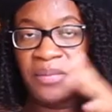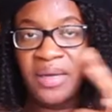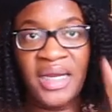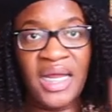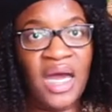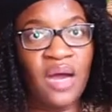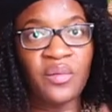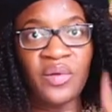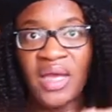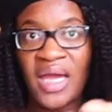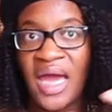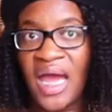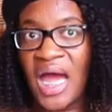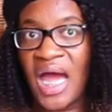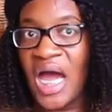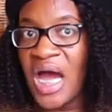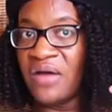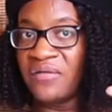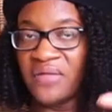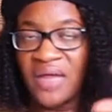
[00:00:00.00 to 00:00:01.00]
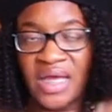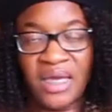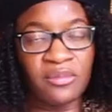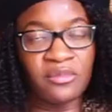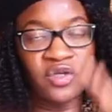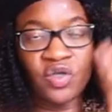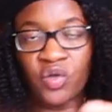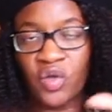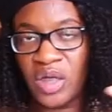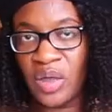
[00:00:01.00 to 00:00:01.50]
But now we have, like,
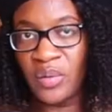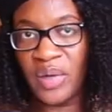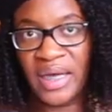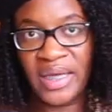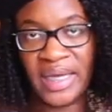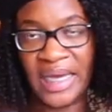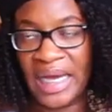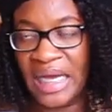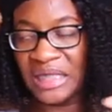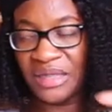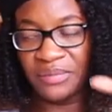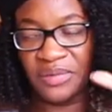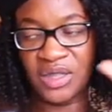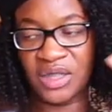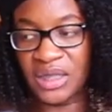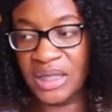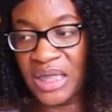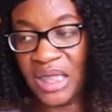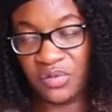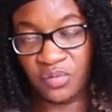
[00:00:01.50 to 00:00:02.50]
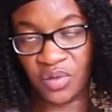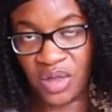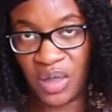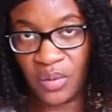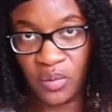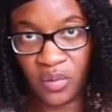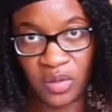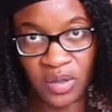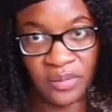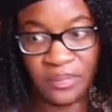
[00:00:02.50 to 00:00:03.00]
majority white cast, because that's what
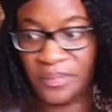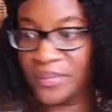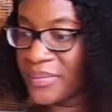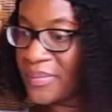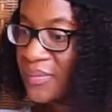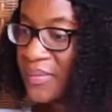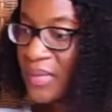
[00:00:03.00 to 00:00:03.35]
they want.